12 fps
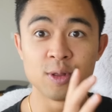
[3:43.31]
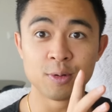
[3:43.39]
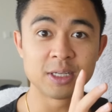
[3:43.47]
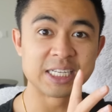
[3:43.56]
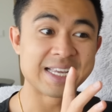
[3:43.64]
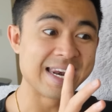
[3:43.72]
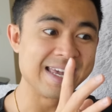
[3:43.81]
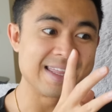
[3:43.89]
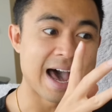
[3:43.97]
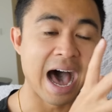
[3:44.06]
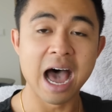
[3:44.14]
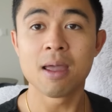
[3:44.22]
literally just getting
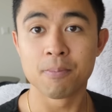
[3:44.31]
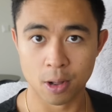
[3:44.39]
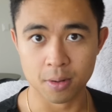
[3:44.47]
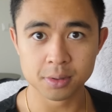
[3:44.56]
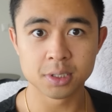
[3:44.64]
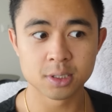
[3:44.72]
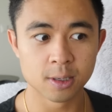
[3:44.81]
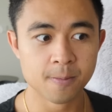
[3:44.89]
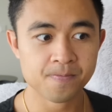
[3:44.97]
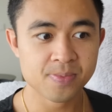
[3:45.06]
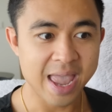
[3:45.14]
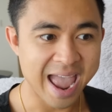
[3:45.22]
the eyeballs
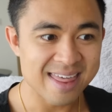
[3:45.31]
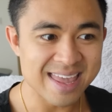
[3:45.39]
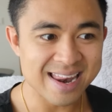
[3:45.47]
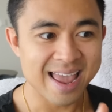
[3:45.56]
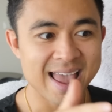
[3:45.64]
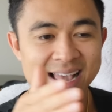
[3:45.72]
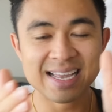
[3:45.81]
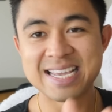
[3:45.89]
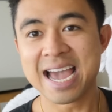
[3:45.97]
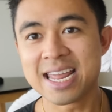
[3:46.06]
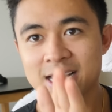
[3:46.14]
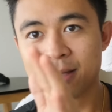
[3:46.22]
and then
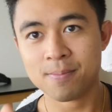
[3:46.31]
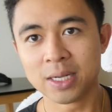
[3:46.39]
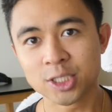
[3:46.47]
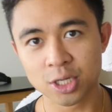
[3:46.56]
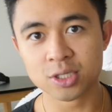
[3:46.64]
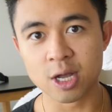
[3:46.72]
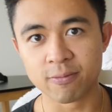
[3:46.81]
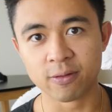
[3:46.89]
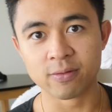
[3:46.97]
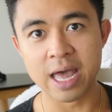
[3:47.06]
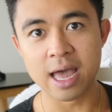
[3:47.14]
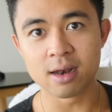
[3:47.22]
getting commissions off
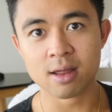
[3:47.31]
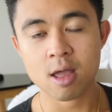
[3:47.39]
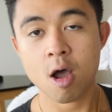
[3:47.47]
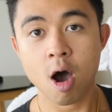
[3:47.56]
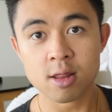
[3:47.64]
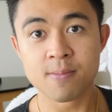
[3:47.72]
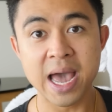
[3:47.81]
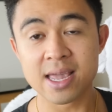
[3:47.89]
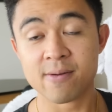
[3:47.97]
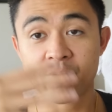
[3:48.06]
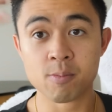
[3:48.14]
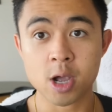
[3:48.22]
of that on the
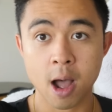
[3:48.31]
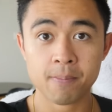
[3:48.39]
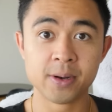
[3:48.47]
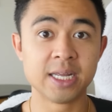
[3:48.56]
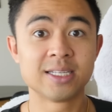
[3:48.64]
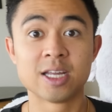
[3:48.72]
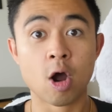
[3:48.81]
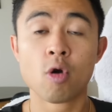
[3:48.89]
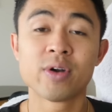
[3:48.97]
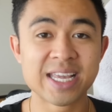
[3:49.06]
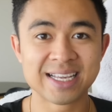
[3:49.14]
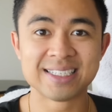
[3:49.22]
back end from companies that
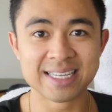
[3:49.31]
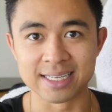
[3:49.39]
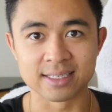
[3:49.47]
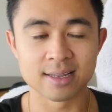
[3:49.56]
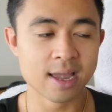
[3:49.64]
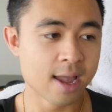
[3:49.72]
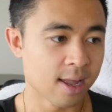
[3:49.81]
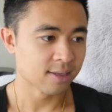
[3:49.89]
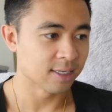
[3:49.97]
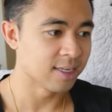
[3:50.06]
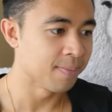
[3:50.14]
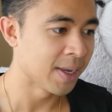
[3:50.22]
already exist.
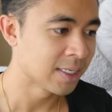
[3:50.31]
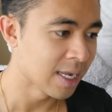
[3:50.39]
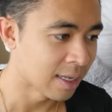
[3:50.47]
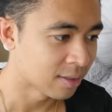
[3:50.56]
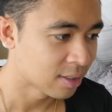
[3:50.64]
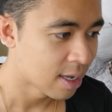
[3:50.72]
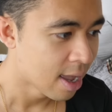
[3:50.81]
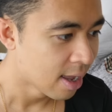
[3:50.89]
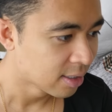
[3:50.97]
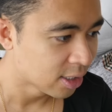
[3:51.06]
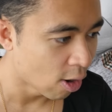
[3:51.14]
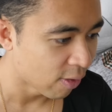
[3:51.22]
Does that make sense?
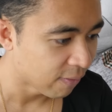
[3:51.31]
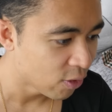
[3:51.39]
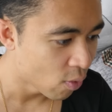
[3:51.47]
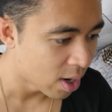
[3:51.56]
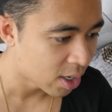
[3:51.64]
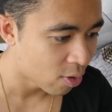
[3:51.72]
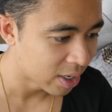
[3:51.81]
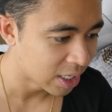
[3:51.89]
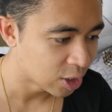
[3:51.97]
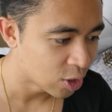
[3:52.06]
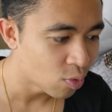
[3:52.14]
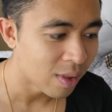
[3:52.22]
So if you want to go ahead
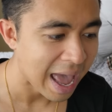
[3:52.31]
and do